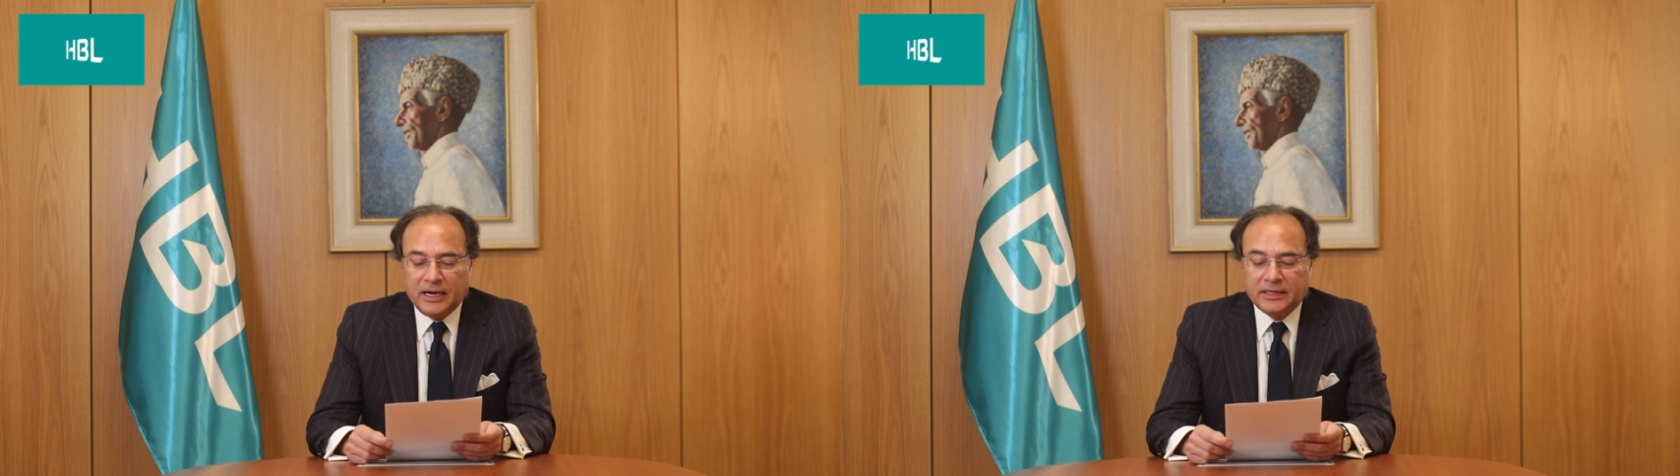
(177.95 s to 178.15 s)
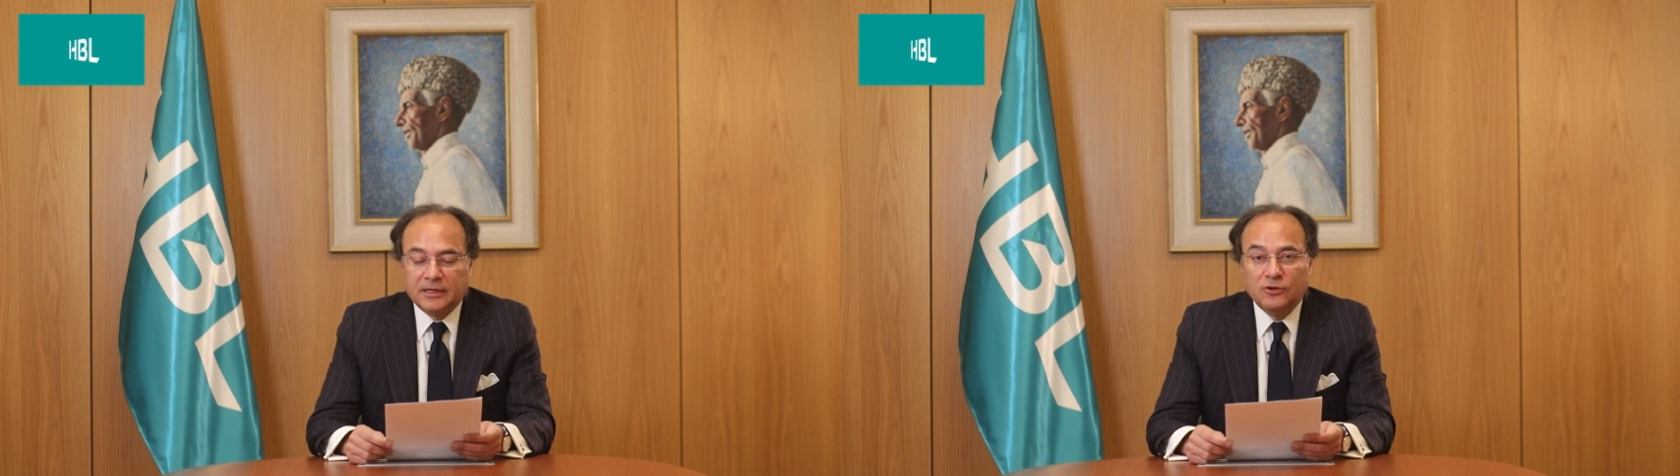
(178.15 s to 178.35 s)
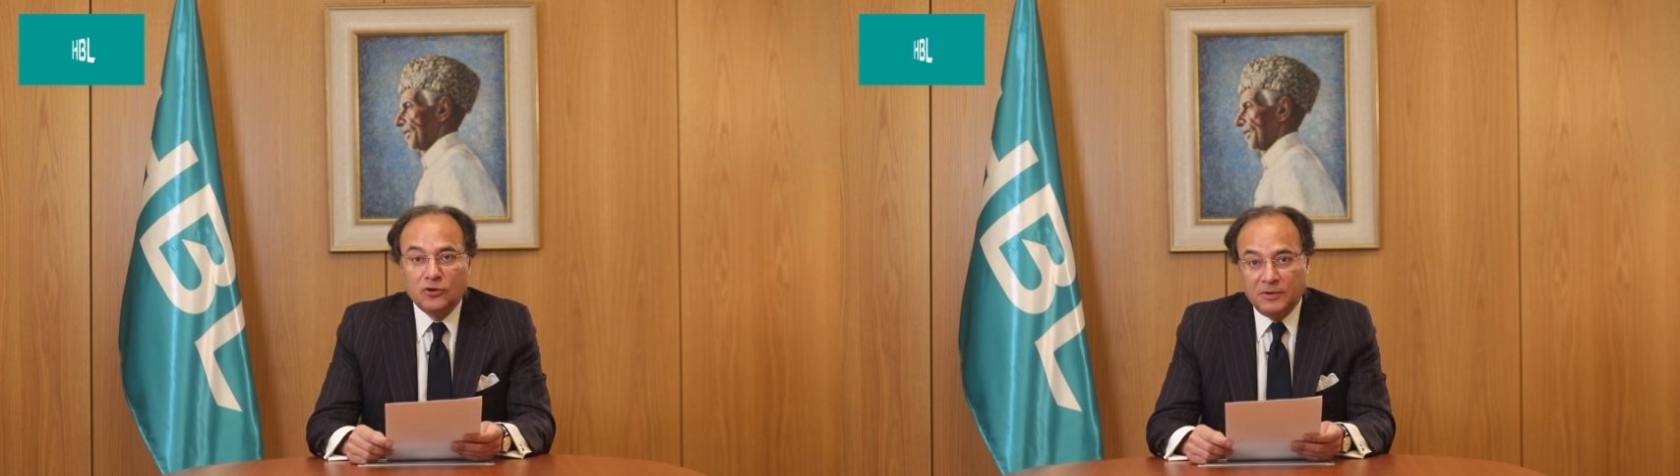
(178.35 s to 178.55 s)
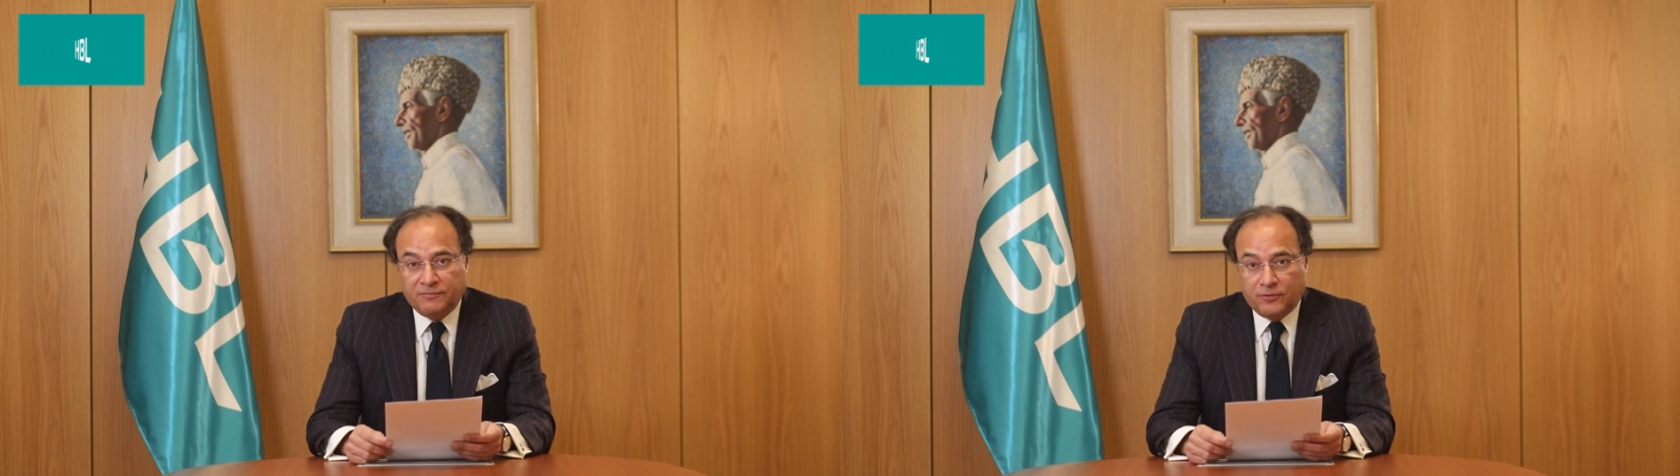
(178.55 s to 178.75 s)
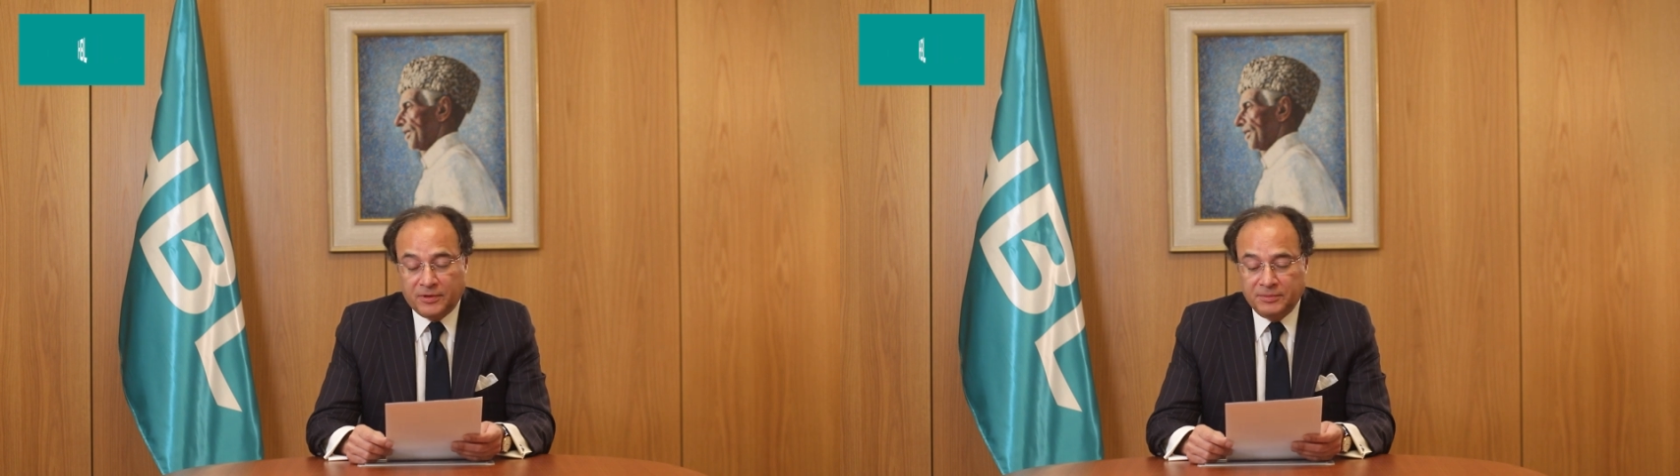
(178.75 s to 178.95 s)
at a global
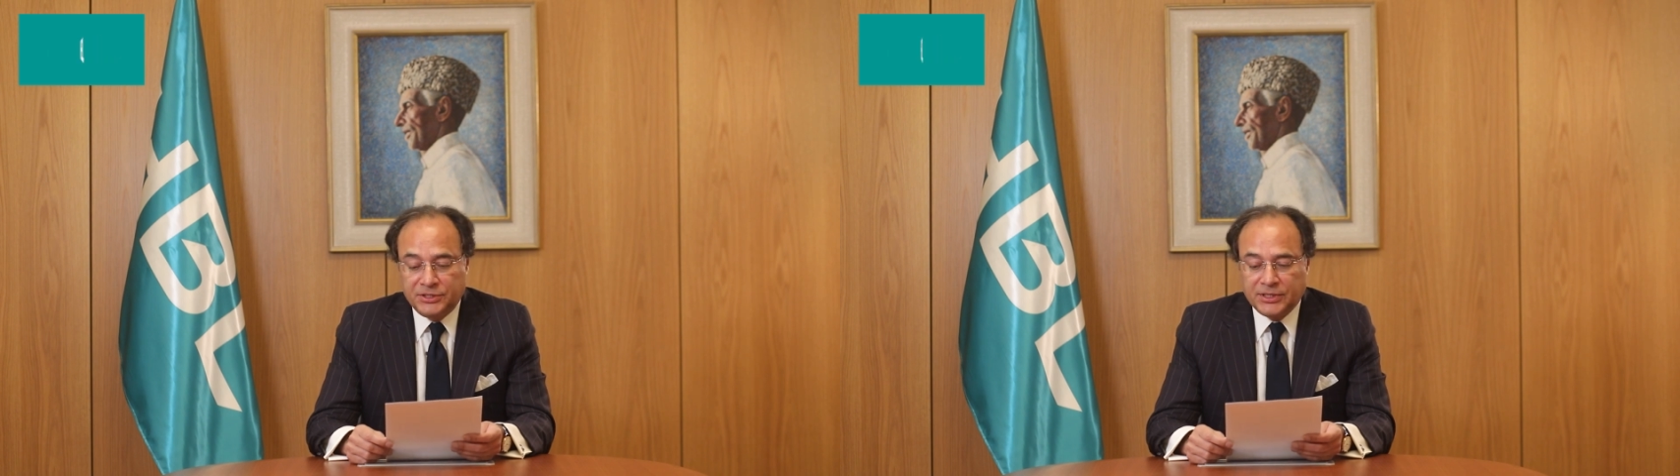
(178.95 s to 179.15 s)
forum in